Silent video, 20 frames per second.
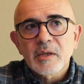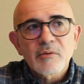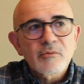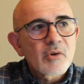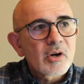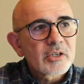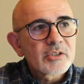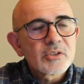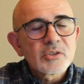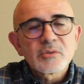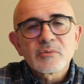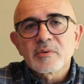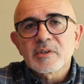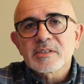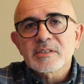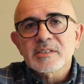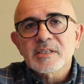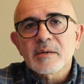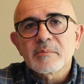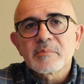Why do you
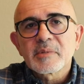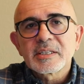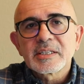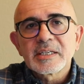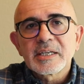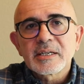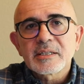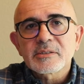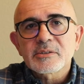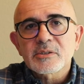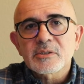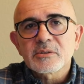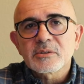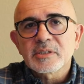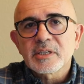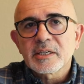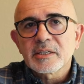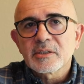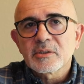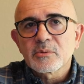want somebody else to
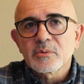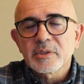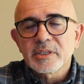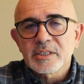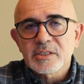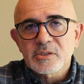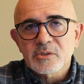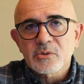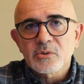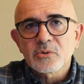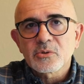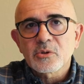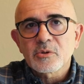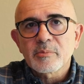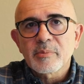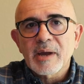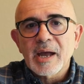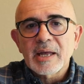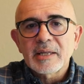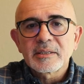tell you what is good or
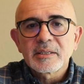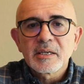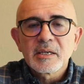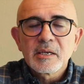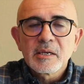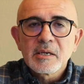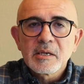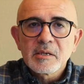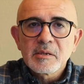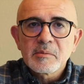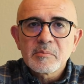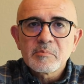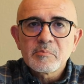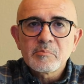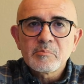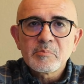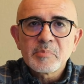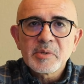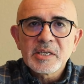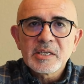bad?
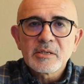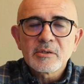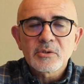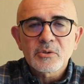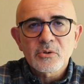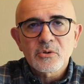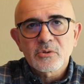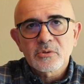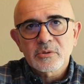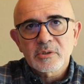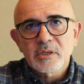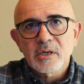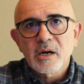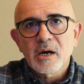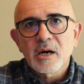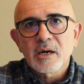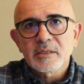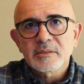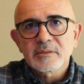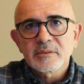Be your own
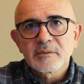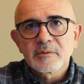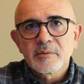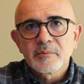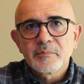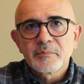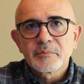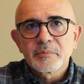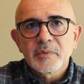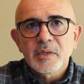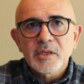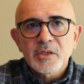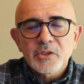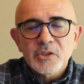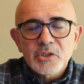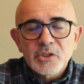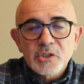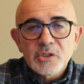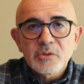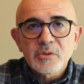God.
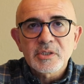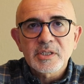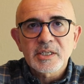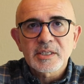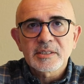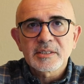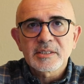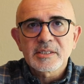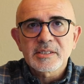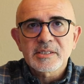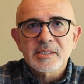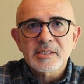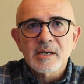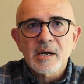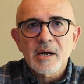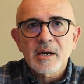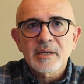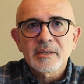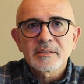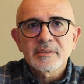You can
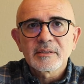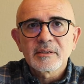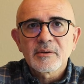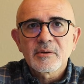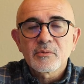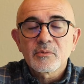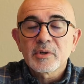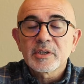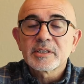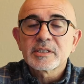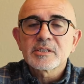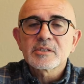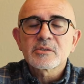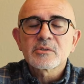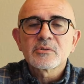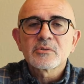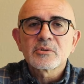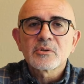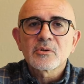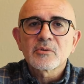decide what is
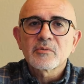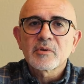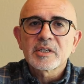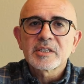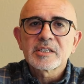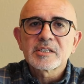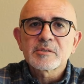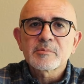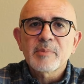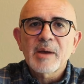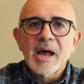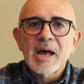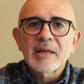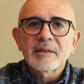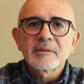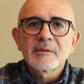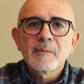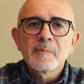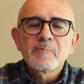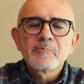good or what is bad.